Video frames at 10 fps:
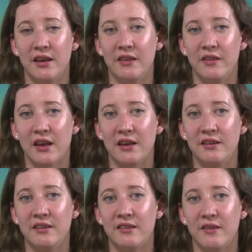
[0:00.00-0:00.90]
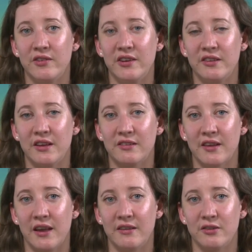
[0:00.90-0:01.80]
in the 1976
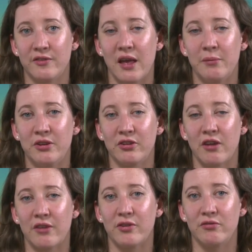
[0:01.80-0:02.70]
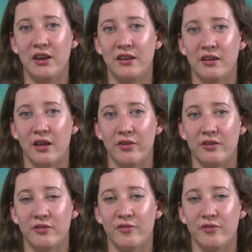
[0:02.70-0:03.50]
case of Emma de Graffenried and others